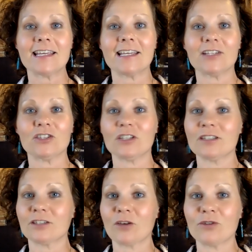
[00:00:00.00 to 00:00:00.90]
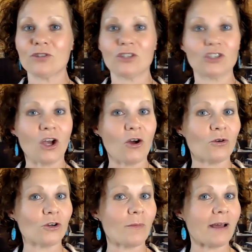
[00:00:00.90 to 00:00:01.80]
it just goes to show
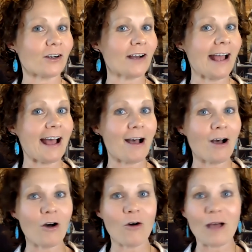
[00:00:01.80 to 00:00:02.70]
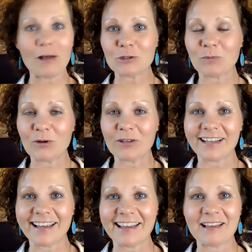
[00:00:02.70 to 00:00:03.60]
no matter how outspoken
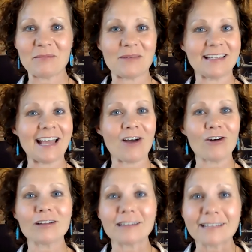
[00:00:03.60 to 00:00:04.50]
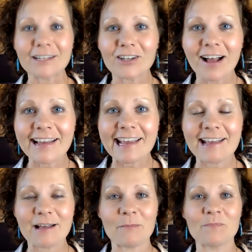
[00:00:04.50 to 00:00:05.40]
I am and how clear I
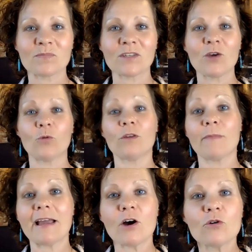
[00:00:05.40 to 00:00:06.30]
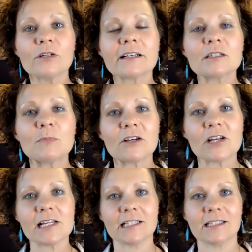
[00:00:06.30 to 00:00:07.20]
am, with my own
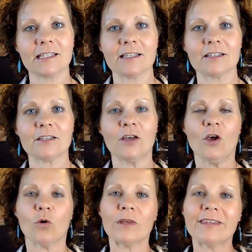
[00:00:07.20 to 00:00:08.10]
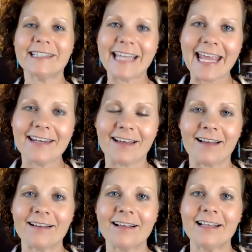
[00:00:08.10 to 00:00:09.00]
experiences, with data,
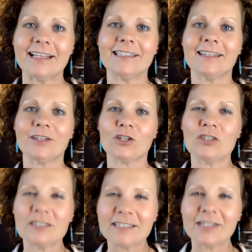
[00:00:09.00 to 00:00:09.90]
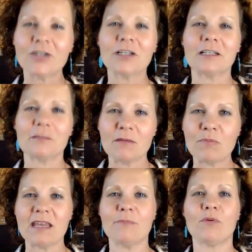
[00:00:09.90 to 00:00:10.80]
is that there's still going to be
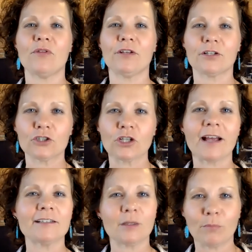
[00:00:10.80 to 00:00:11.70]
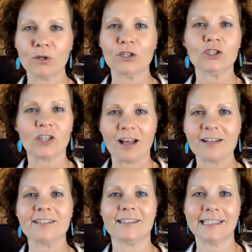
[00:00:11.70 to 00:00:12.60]
people that are trying to push
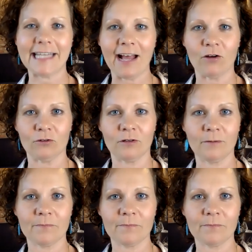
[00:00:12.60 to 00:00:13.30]
us down.